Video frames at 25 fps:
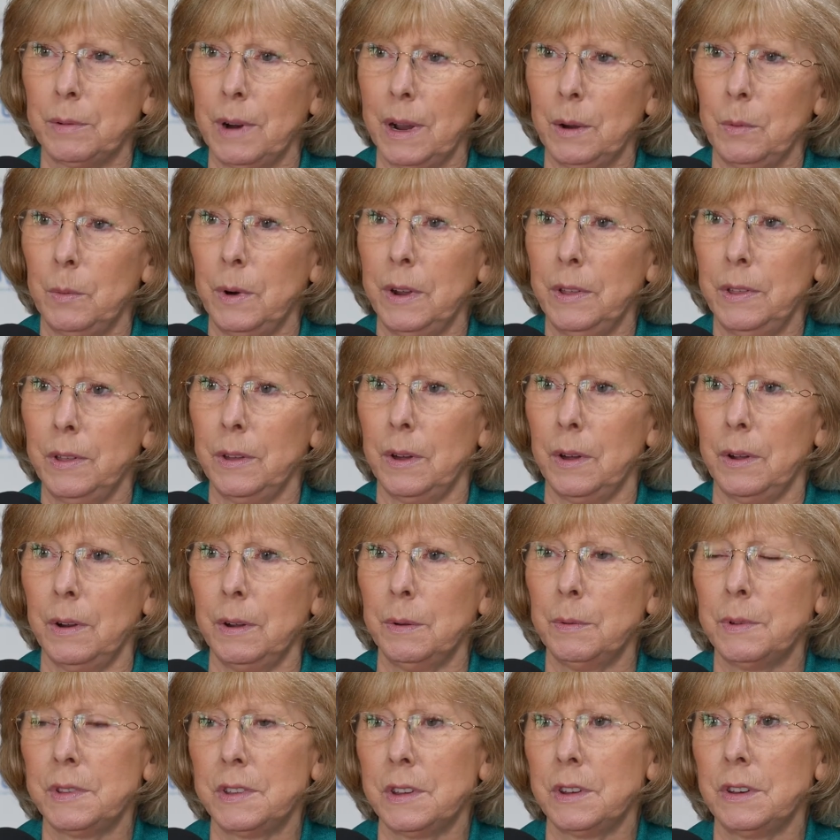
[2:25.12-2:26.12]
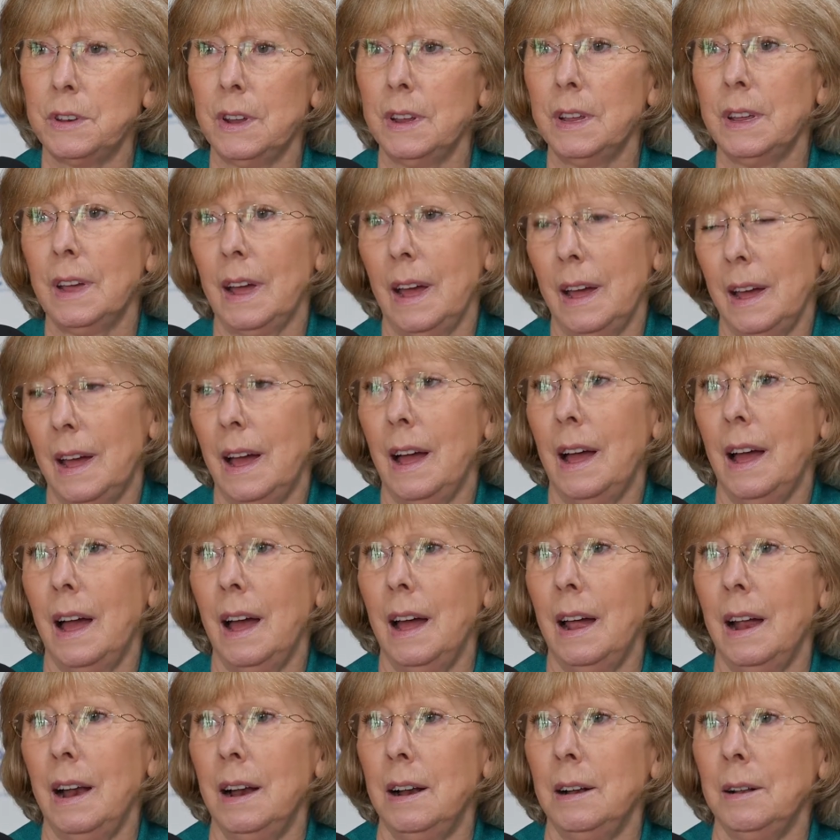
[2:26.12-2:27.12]
row with her. It was a. It was in the
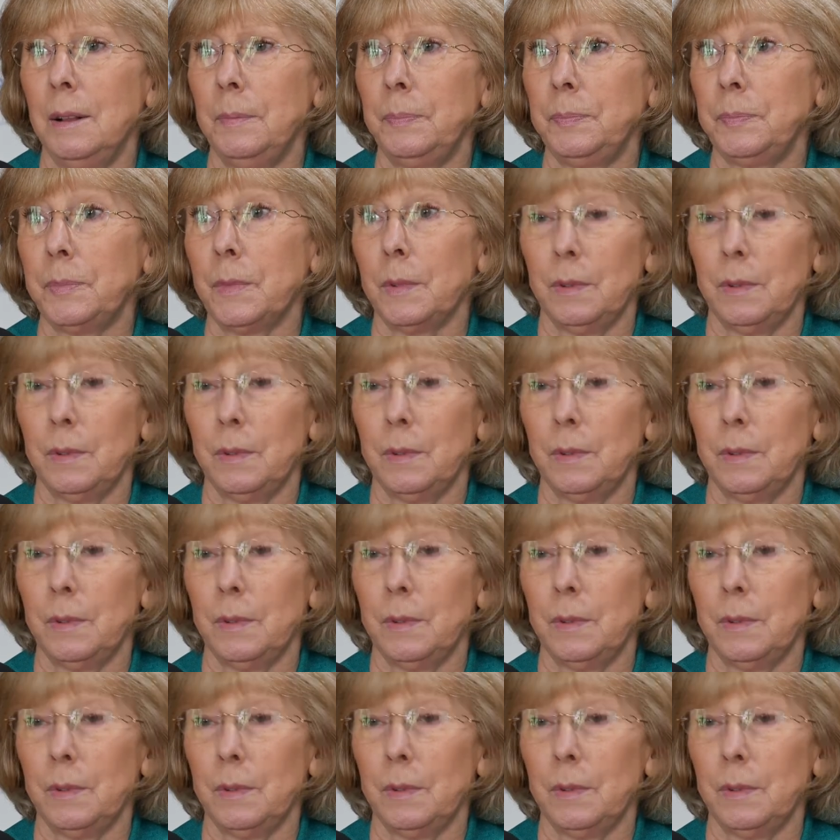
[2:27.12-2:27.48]
headlines.